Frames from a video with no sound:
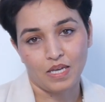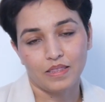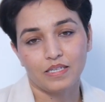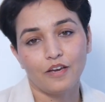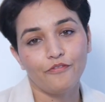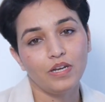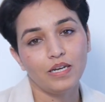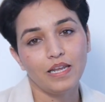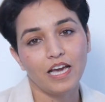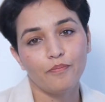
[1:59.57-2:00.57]
They
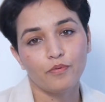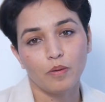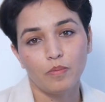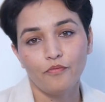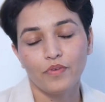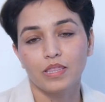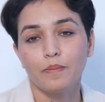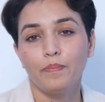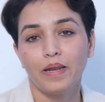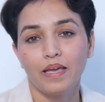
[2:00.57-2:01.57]
definitely have problem when they
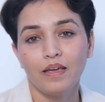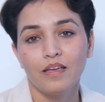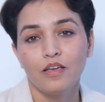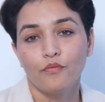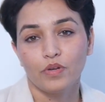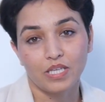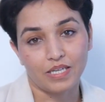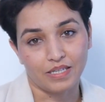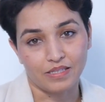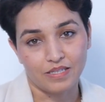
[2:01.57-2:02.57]
play with the
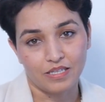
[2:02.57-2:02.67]
kids.